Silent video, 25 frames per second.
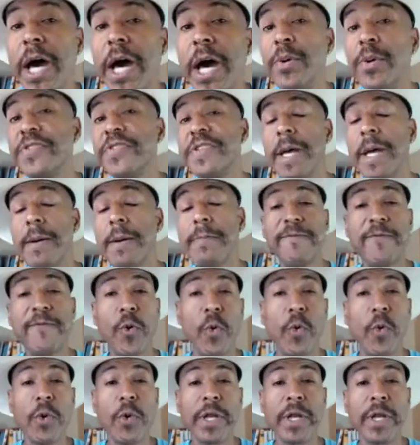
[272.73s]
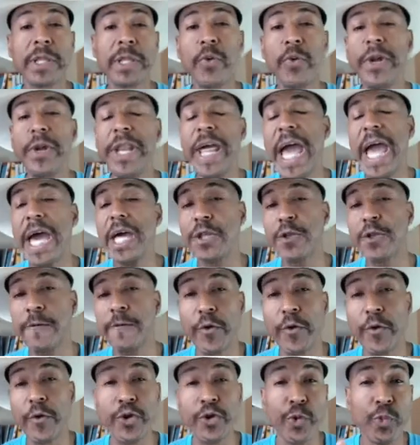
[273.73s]
in step 4, it's going to ask you
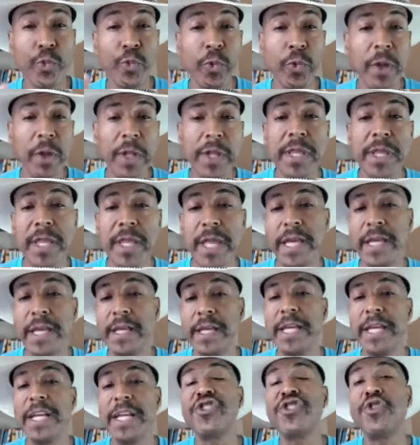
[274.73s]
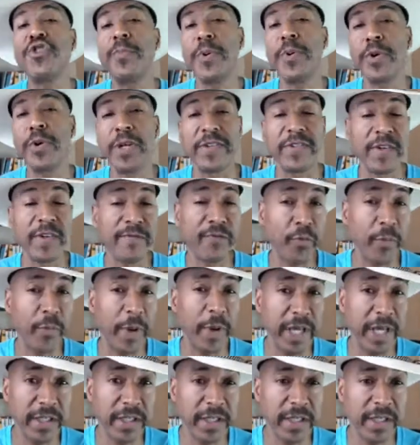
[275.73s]
for your real estate experience
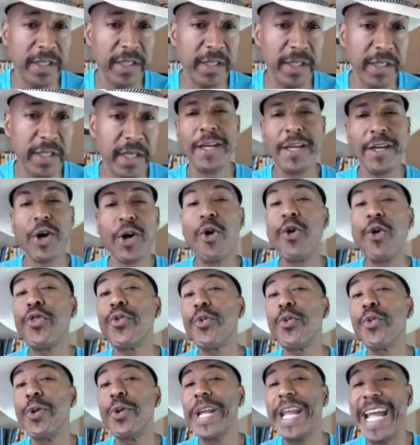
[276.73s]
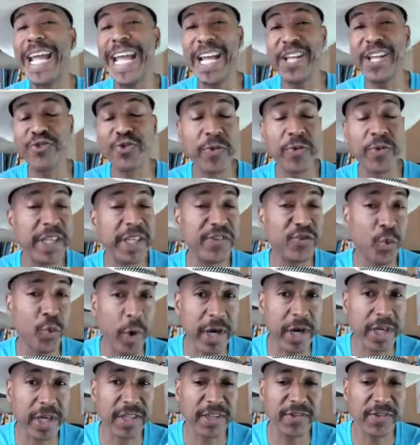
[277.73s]
information. Go through and answer these
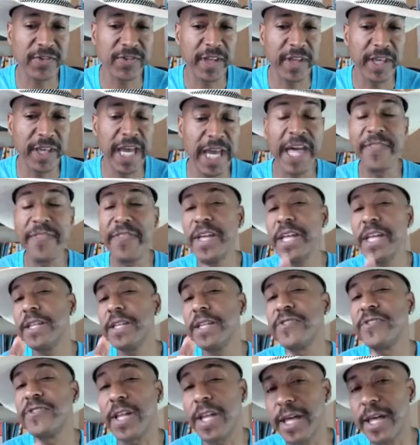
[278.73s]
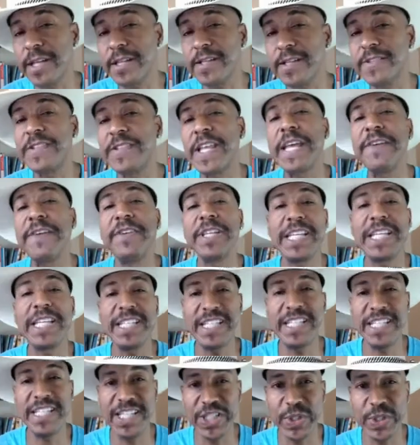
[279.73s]
questions and then select Save and
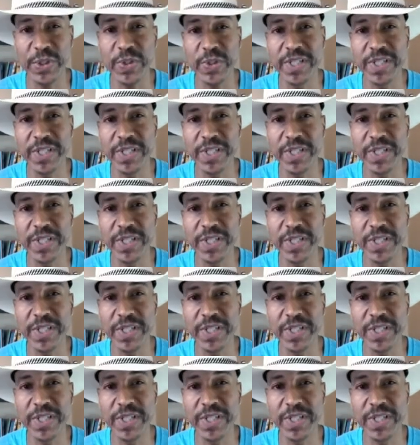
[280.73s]
Continue.